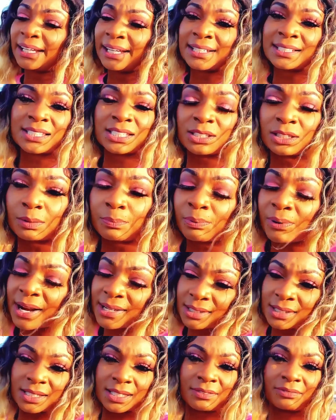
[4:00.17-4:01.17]
into the
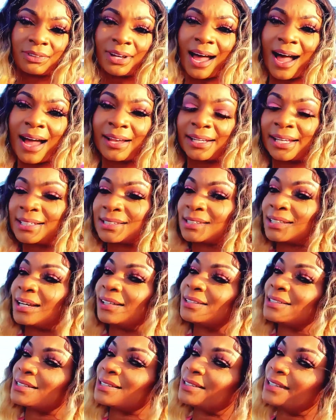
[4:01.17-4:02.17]
presence of God and to
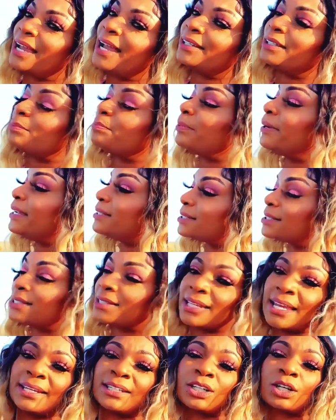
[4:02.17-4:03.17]
understand the
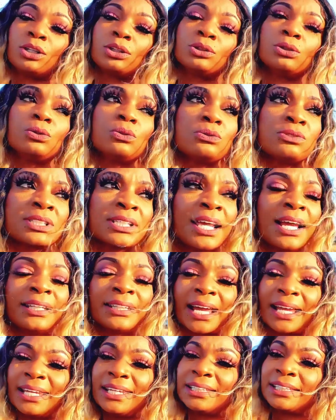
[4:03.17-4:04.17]
pieces and the clues
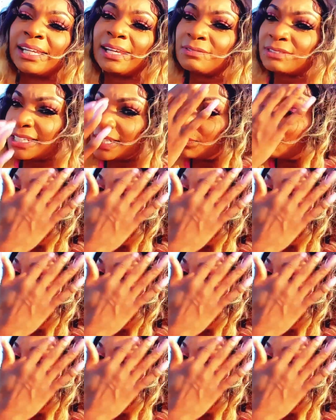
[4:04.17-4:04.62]
that he gives us.